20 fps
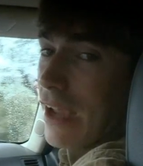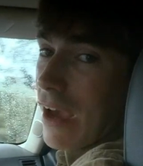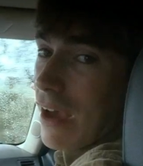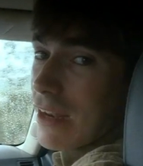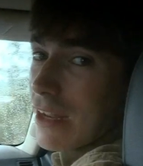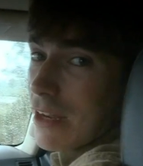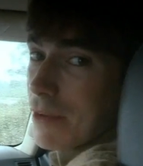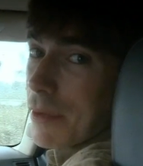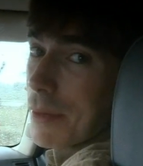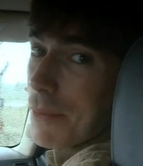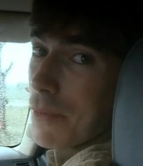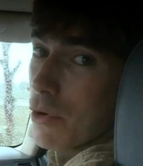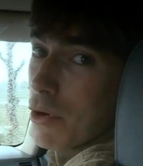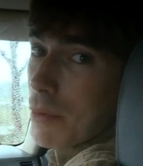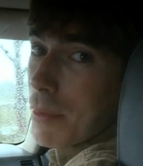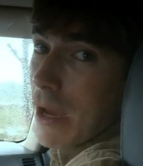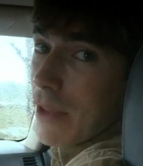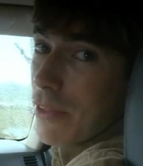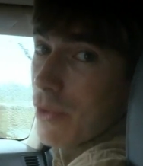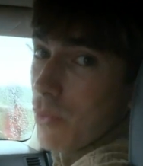out a little bit more
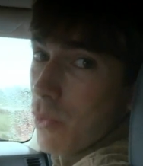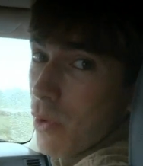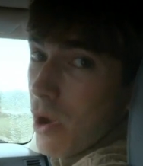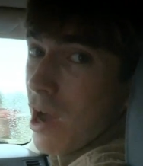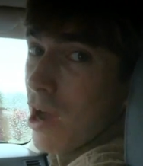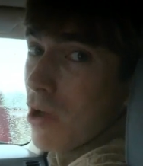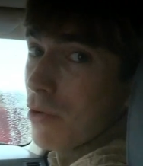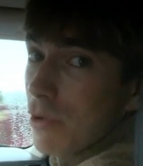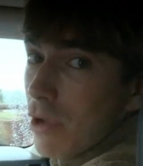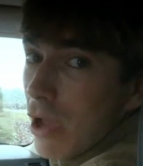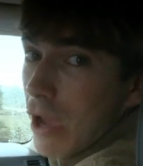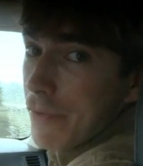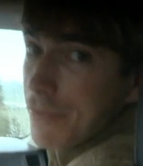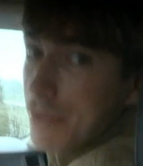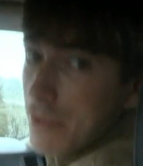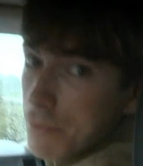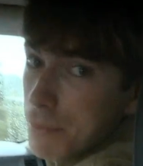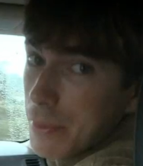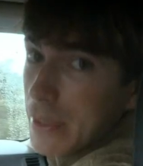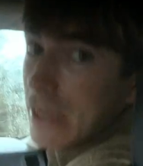about the wildlife
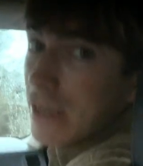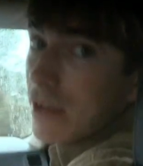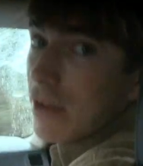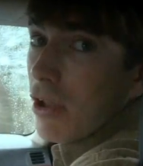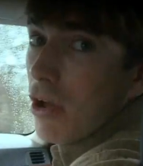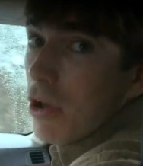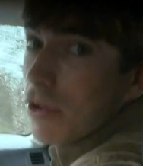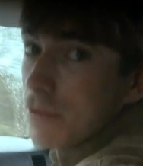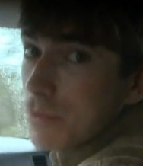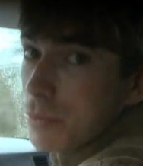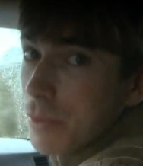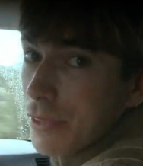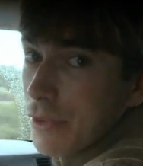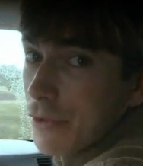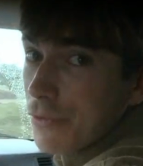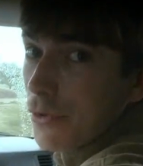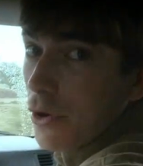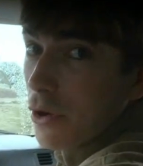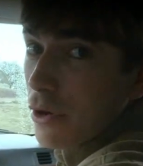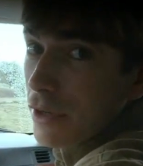that's being lost when
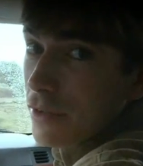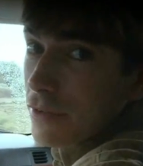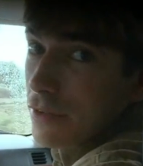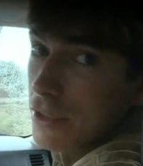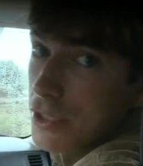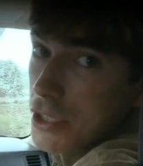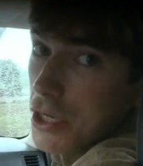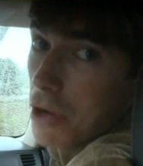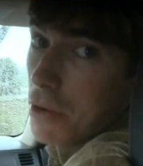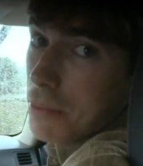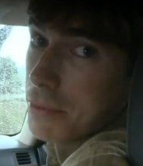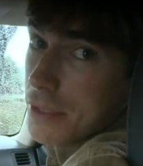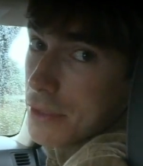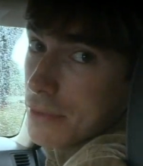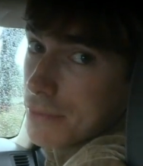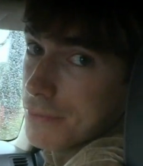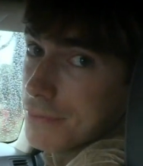the forests are chopped.